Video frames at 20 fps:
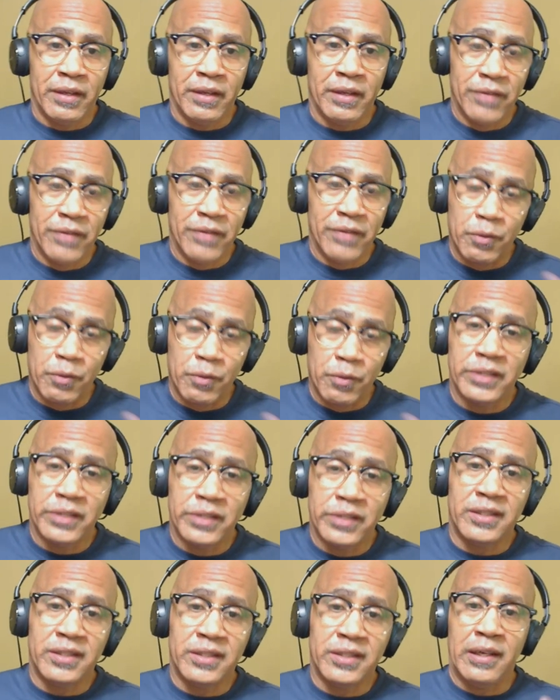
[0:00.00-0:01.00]
In other words,
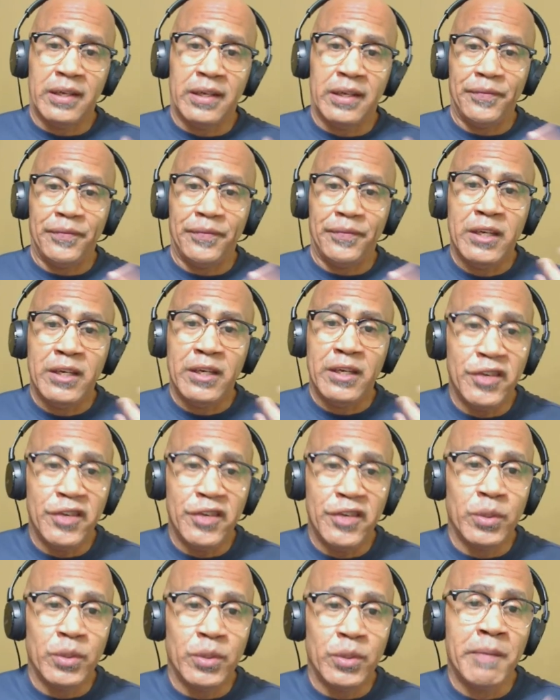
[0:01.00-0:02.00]
it's an
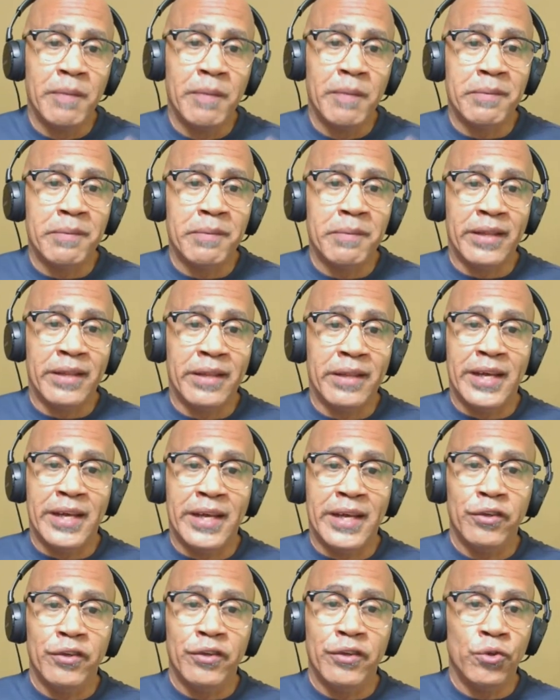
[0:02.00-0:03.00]
individual commitment
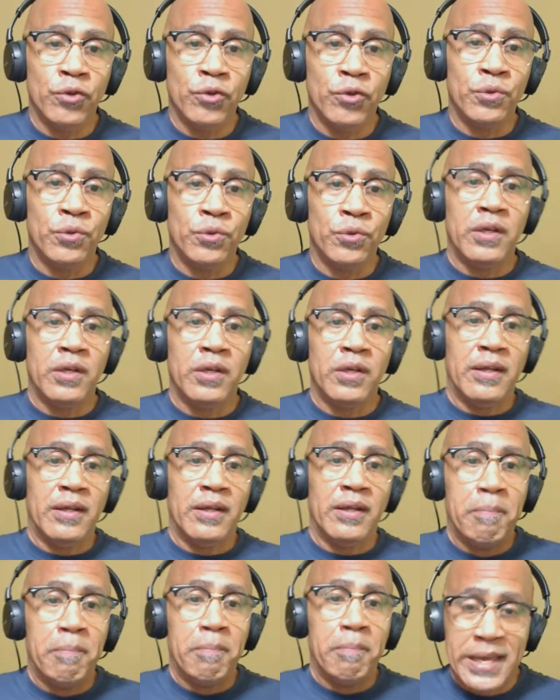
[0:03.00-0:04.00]
that you
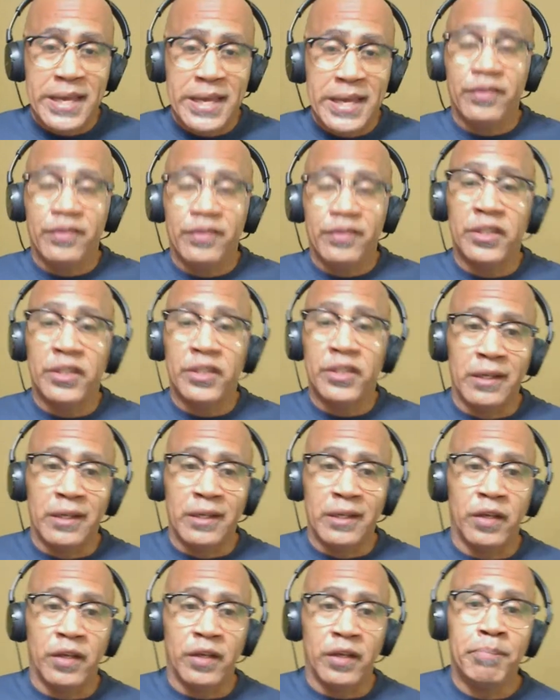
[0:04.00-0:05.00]
make to yourself
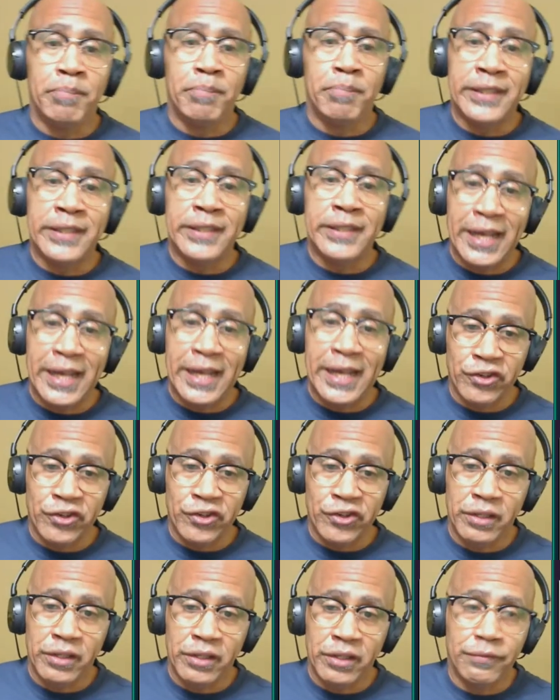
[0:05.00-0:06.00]
to complete an action
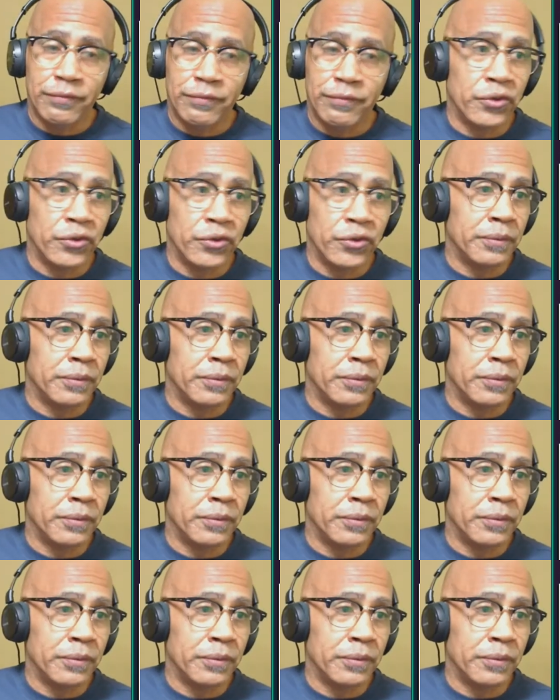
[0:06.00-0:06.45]
in the future.